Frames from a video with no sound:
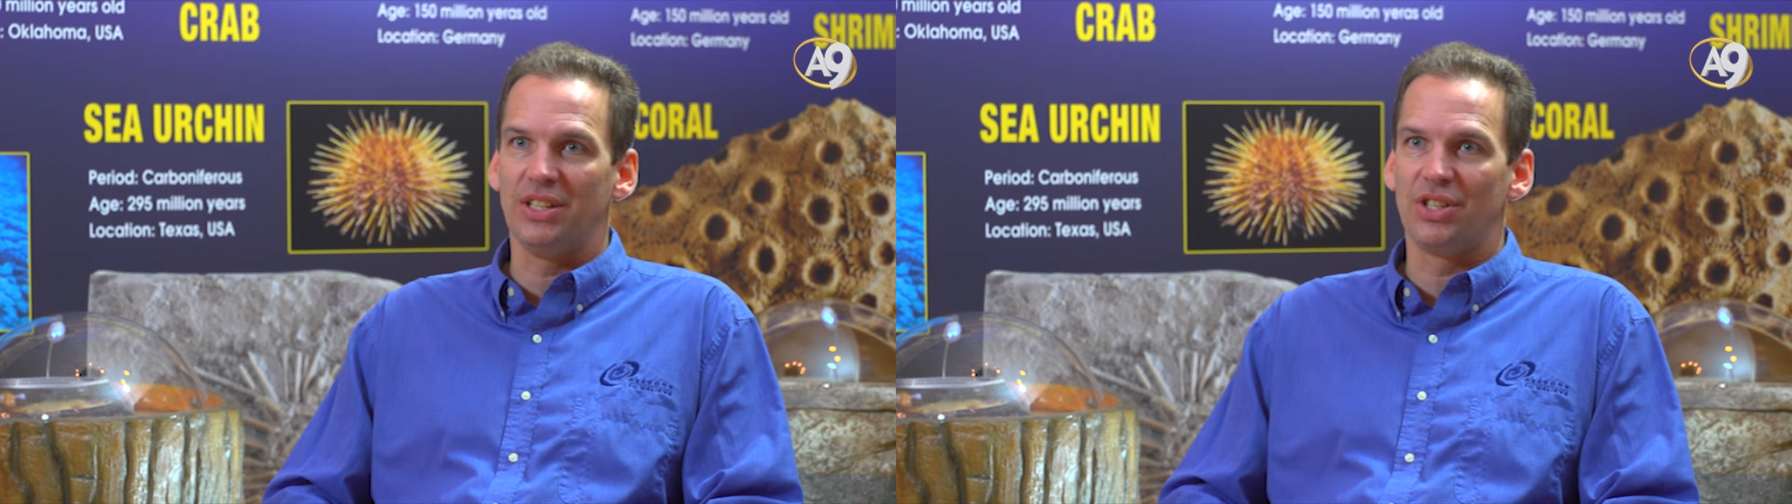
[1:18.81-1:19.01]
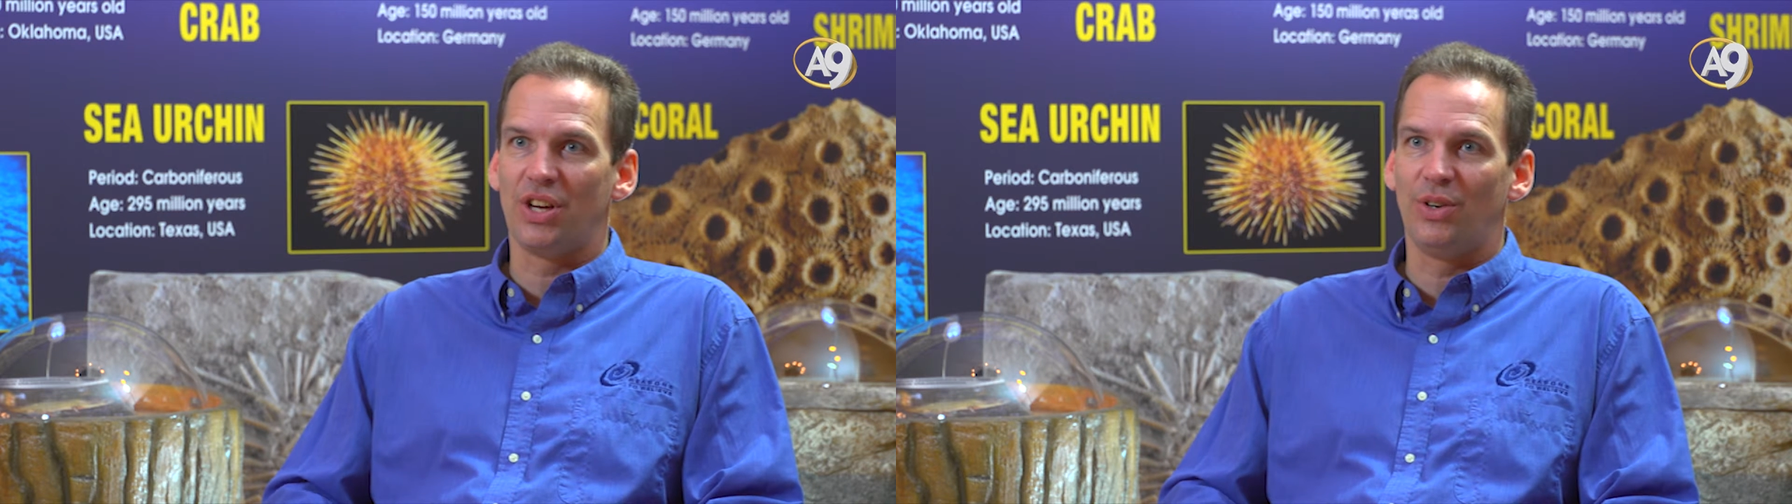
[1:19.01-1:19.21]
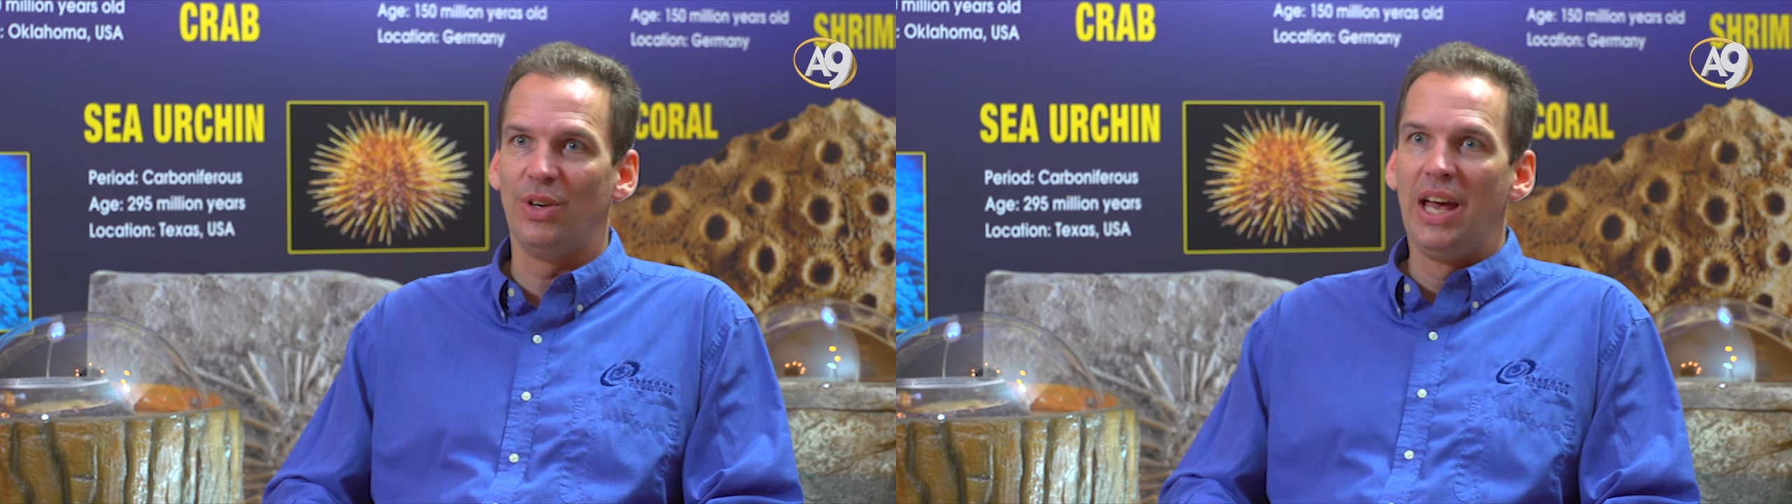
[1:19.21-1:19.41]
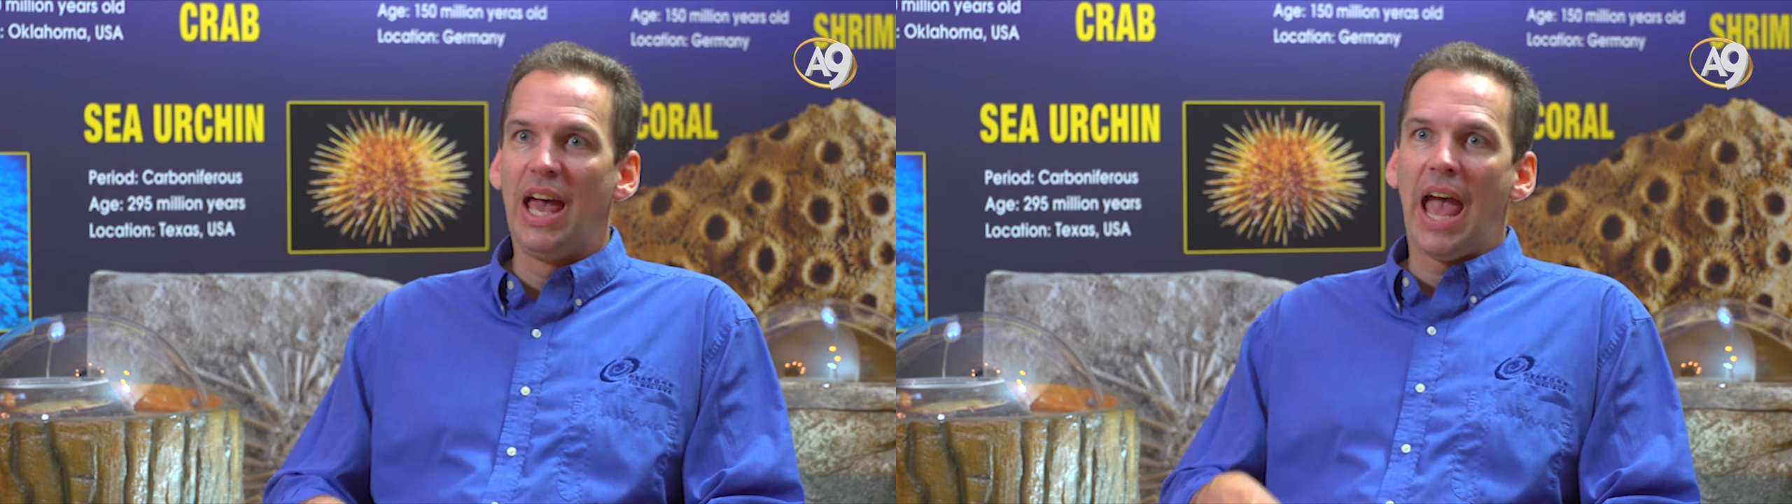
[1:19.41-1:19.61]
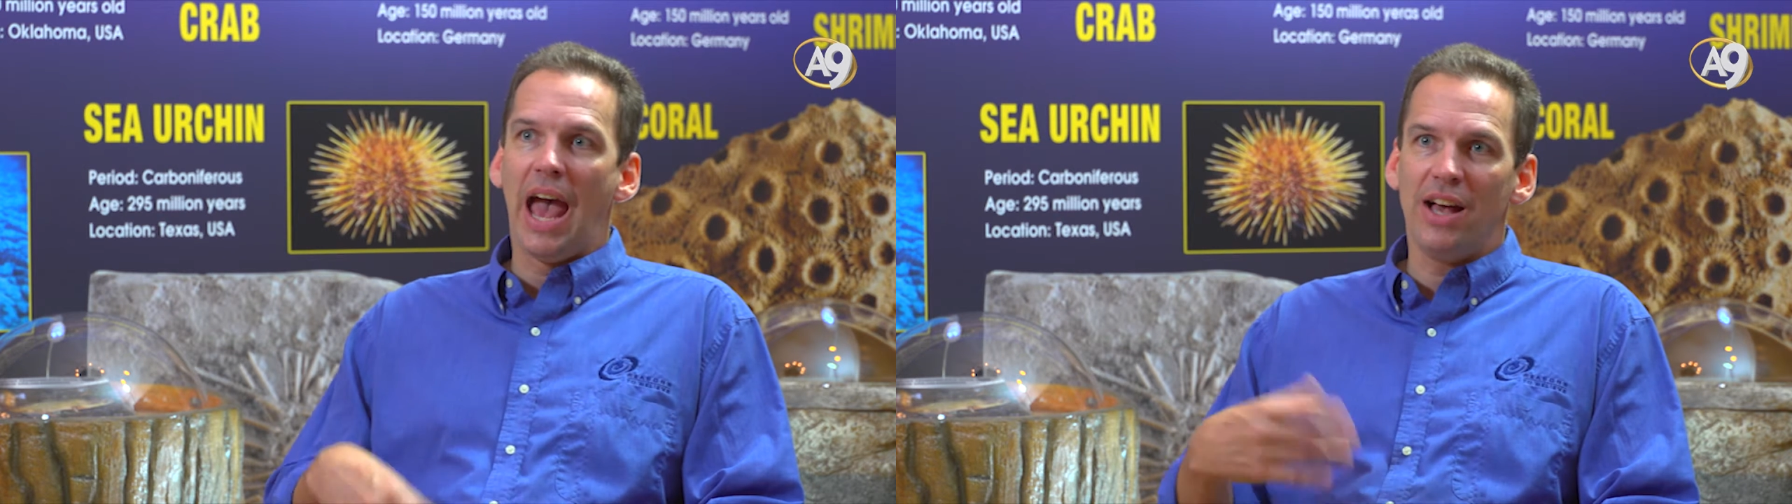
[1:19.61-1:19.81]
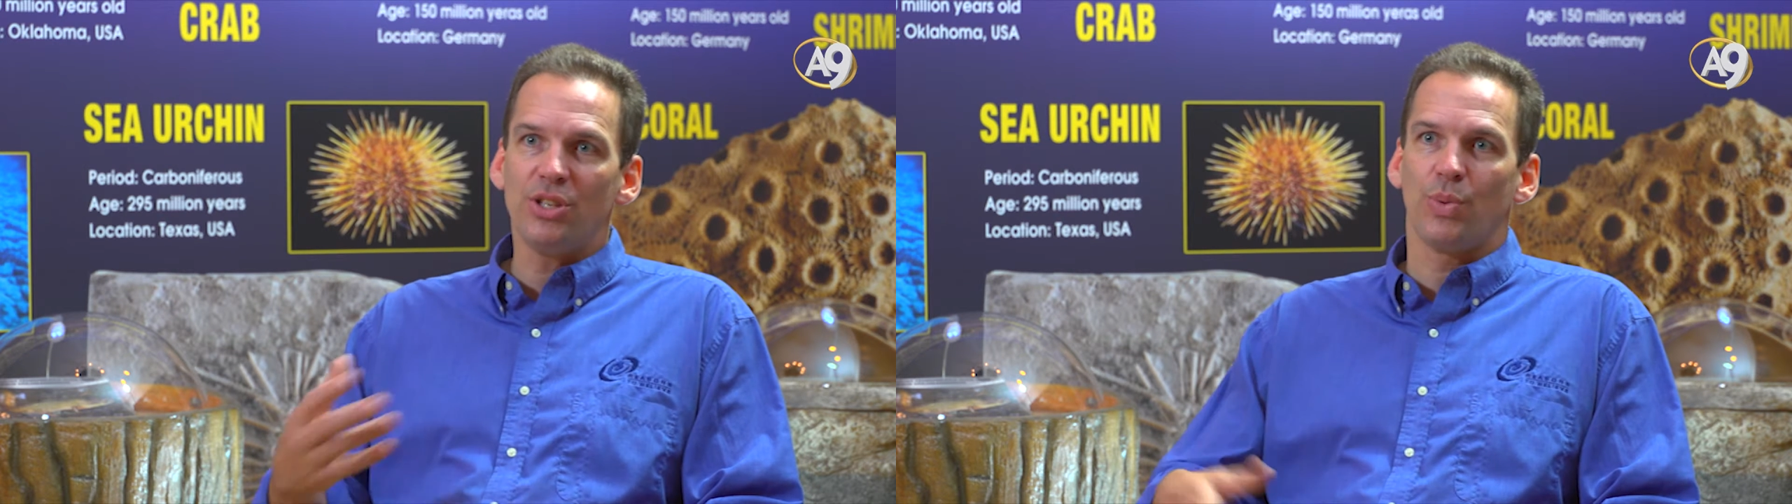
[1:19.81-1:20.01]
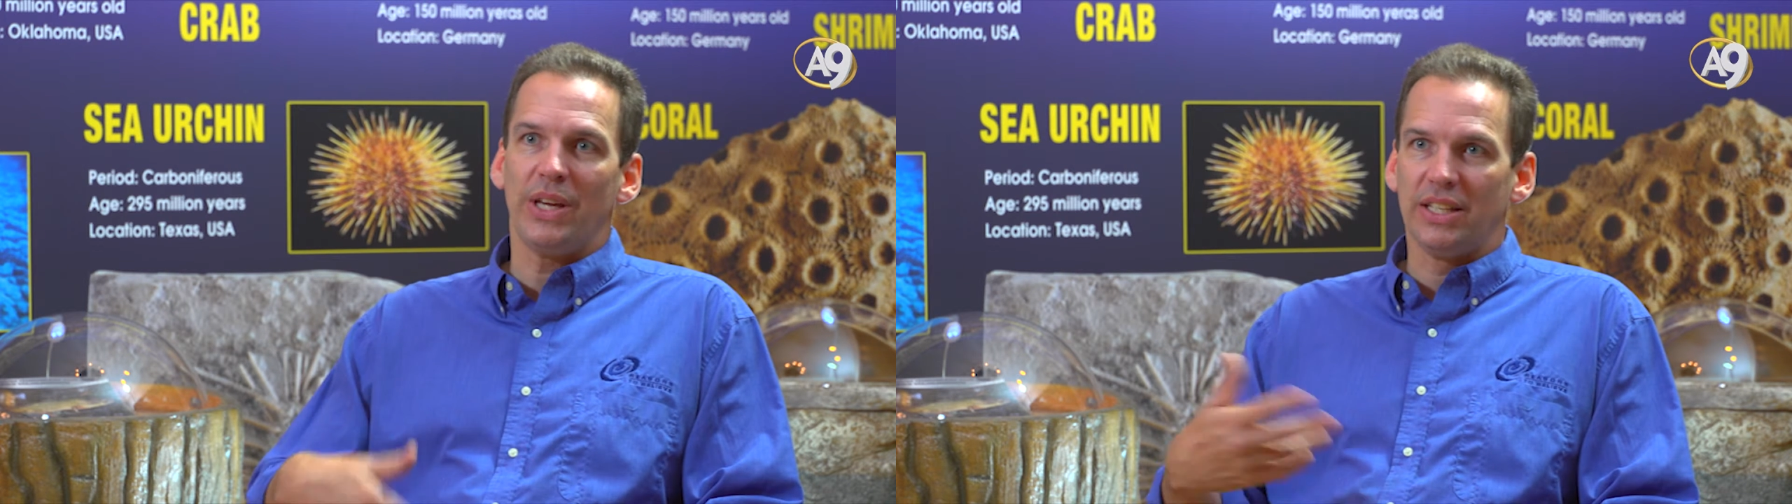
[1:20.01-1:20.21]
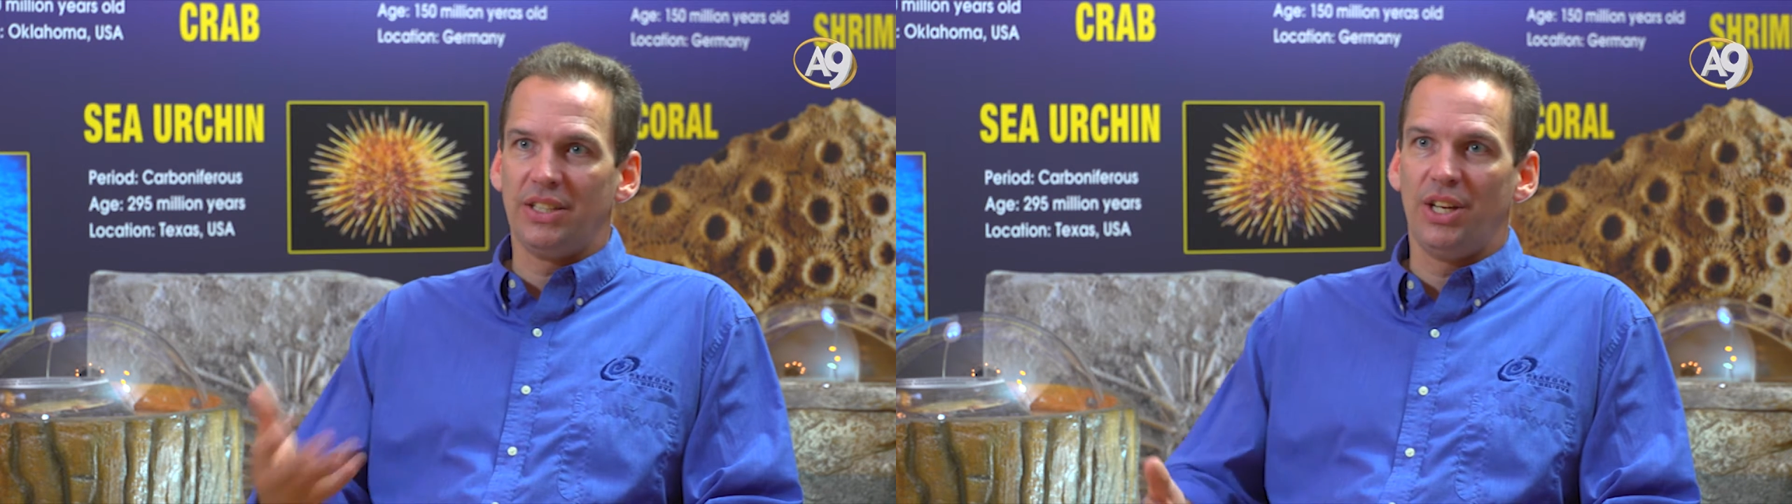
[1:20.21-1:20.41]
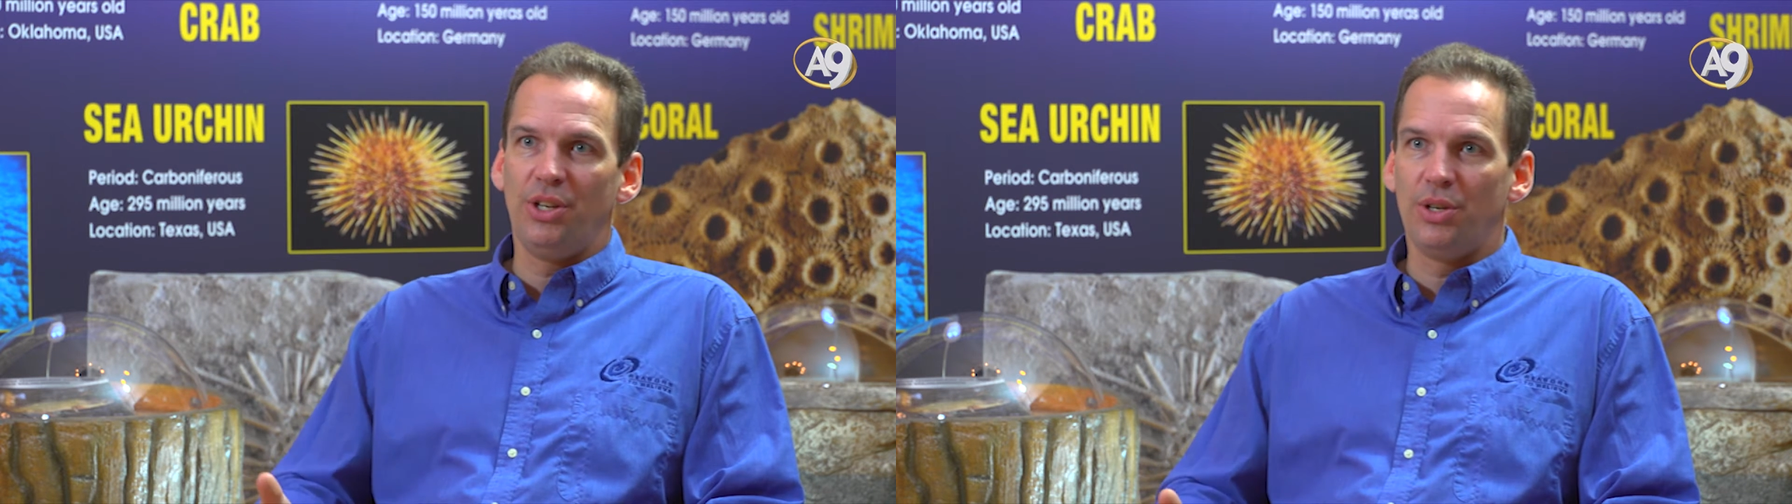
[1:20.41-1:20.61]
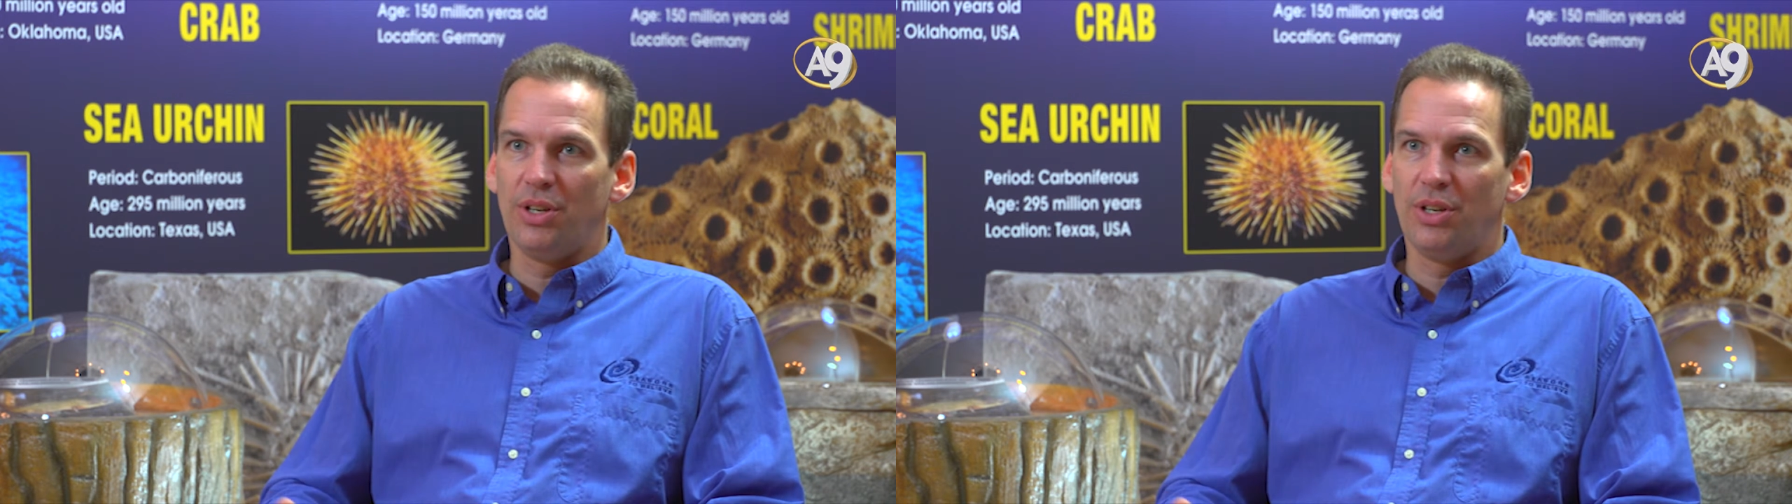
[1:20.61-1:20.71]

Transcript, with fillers: And so as we continue